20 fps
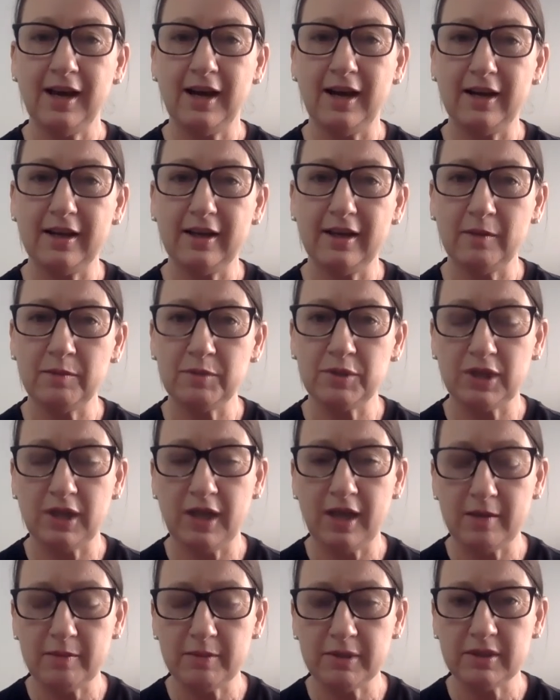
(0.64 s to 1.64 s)
Hi, I'm Julie
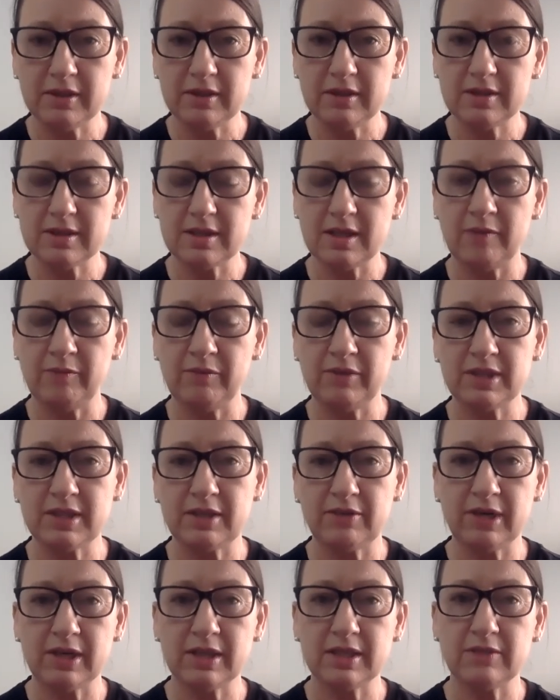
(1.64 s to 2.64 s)
Hammond. I'm the
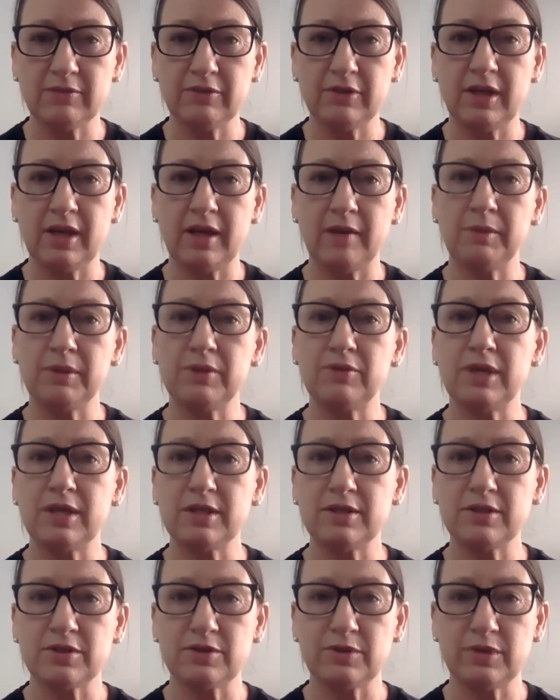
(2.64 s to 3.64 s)
director of Anatomy
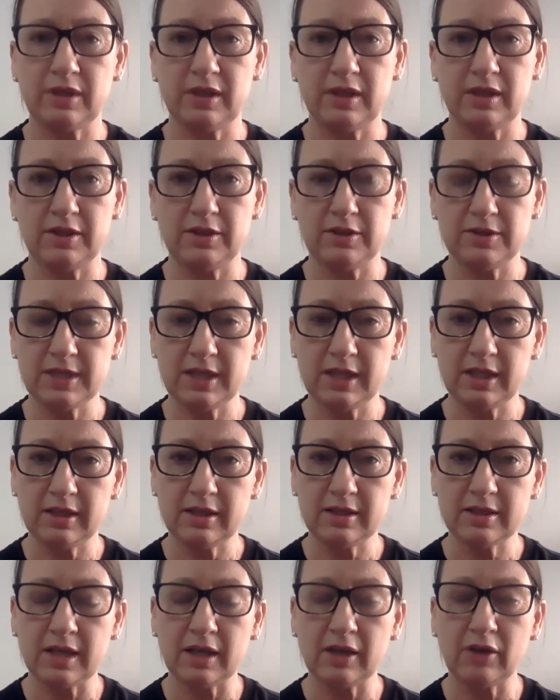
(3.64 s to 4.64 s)
Trains Australia and New
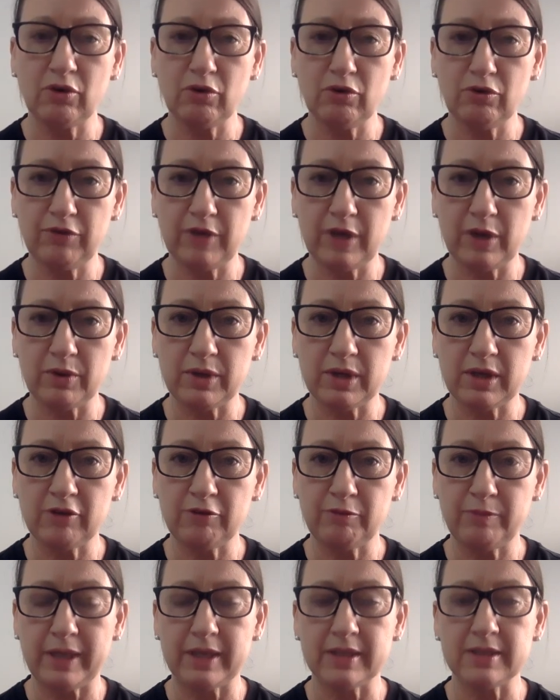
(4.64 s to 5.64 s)
Zealand and co-founder
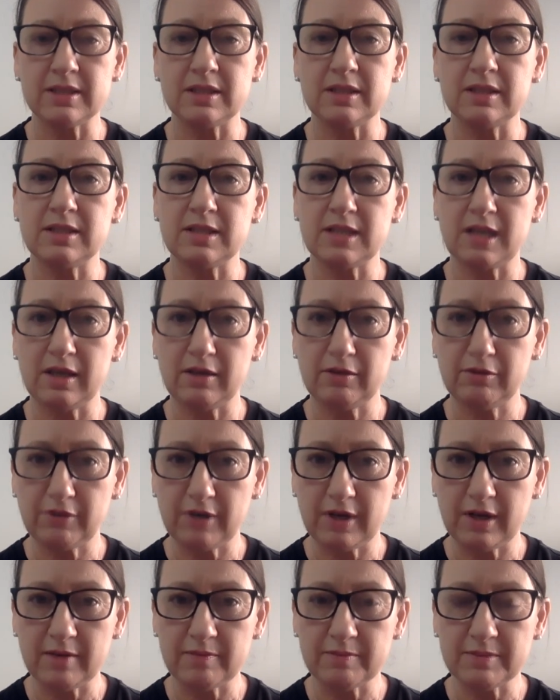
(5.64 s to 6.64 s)
of Balancing the
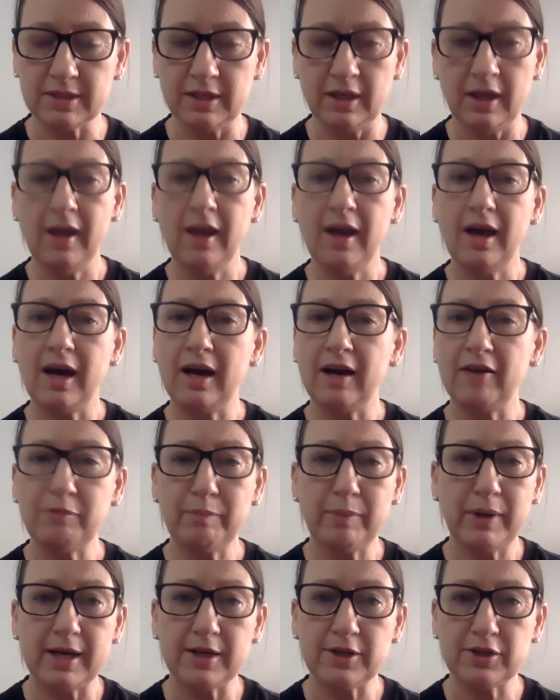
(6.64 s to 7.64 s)
Diaphragms. I have a
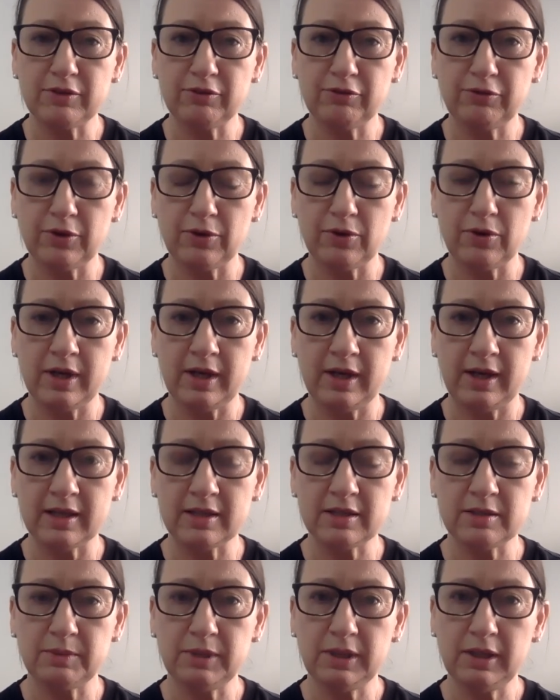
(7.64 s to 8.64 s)
passion for
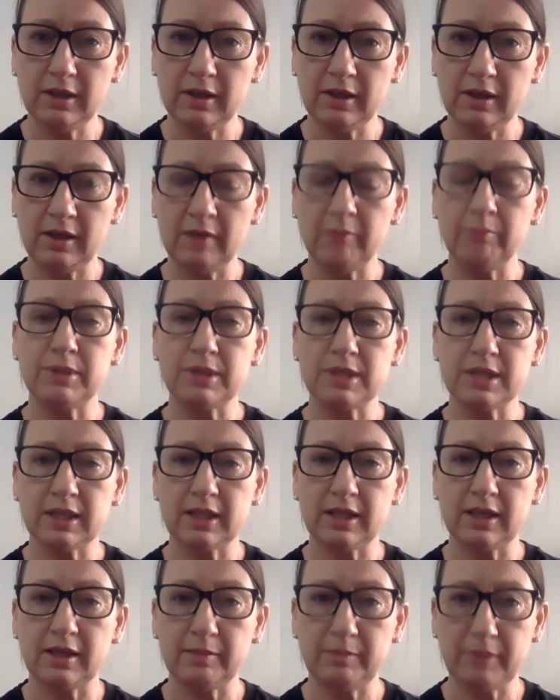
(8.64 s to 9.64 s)
anatomy and in
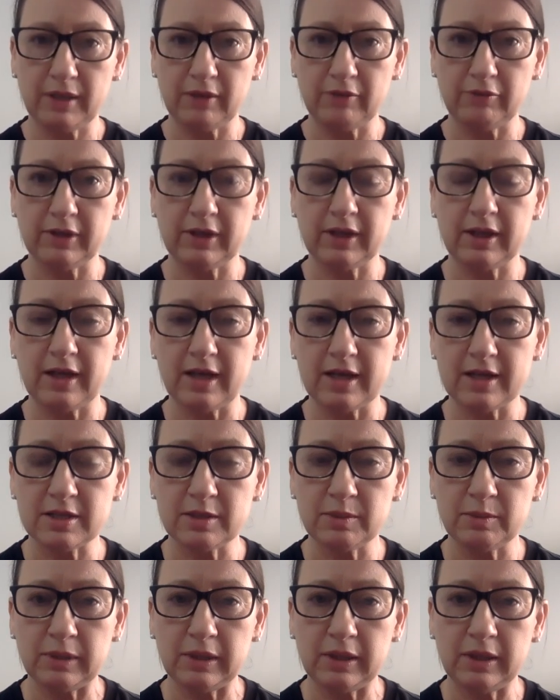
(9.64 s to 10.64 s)
particular pelvic
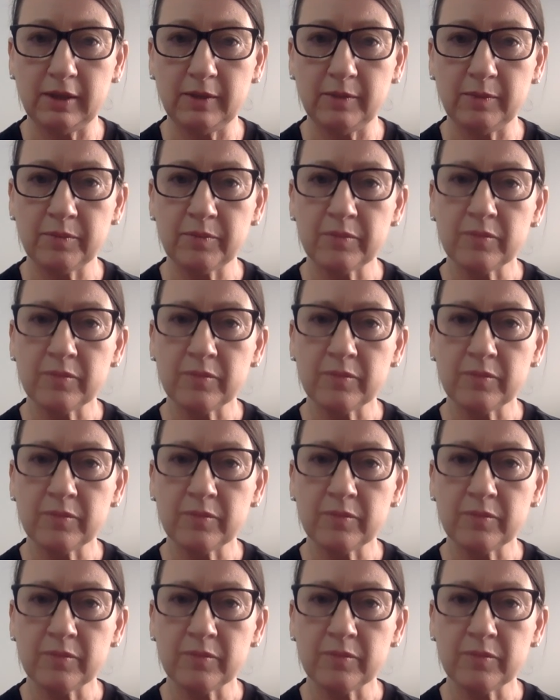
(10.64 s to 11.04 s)
anatomy.